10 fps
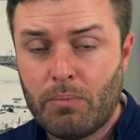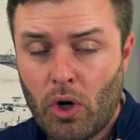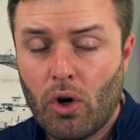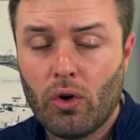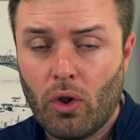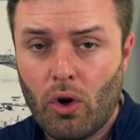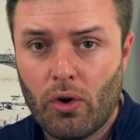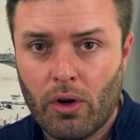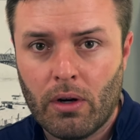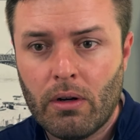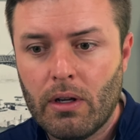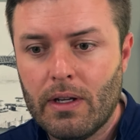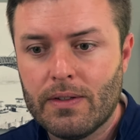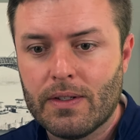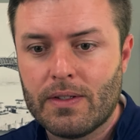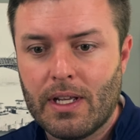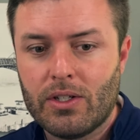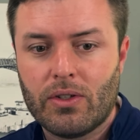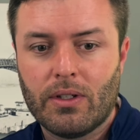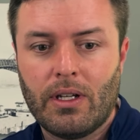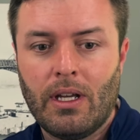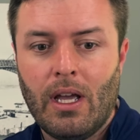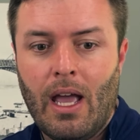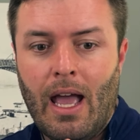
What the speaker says: per learner is essentially